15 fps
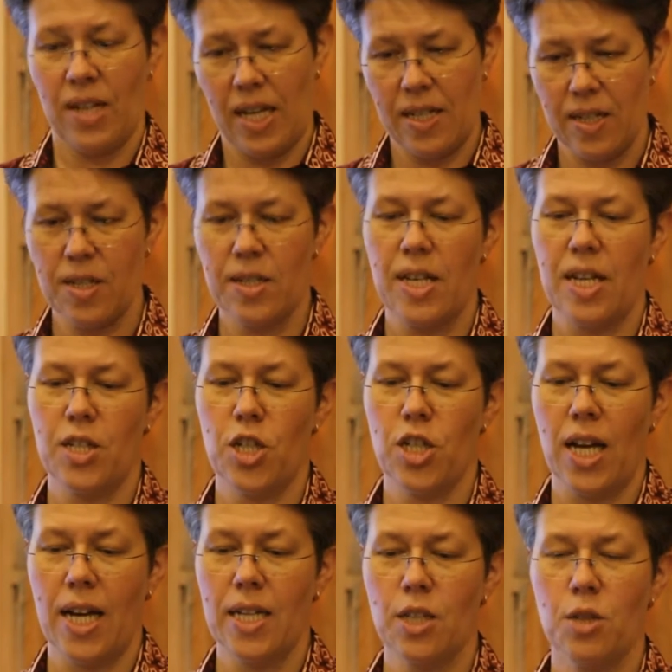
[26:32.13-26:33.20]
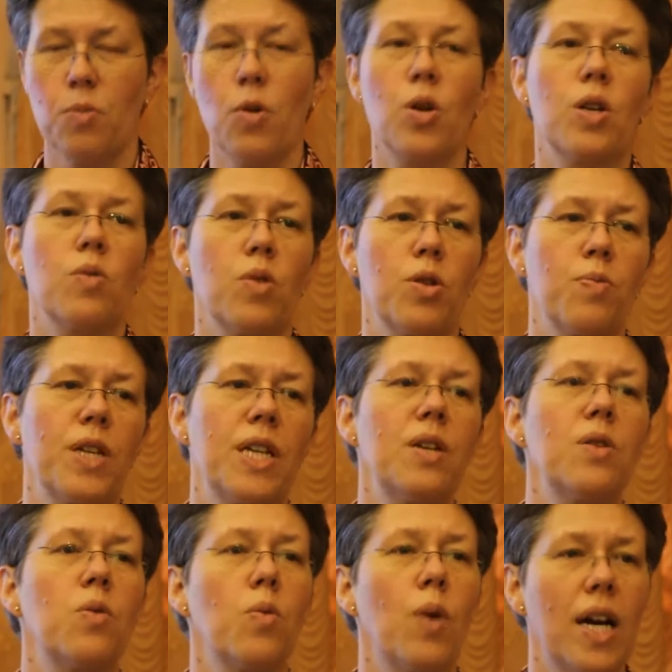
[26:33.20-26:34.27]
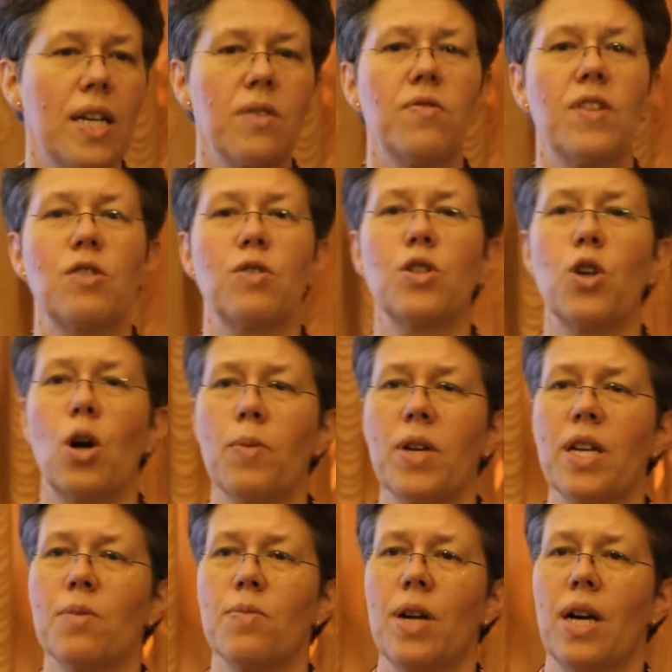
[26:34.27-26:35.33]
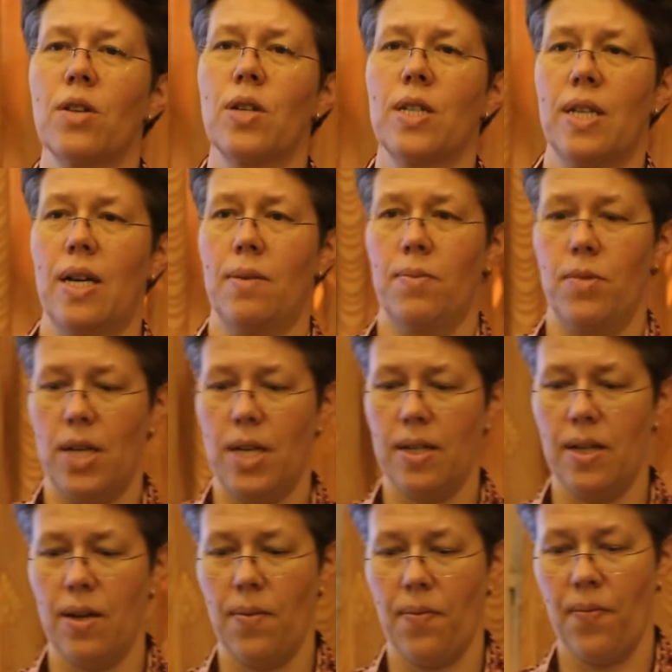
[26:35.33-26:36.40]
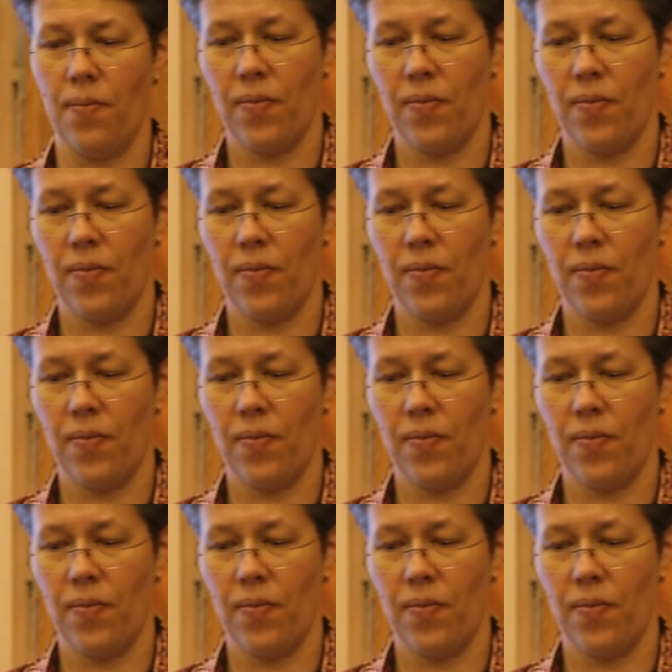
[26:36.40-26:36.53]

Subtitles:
As I said, Schneider's model would be one very dominant paradigm right now.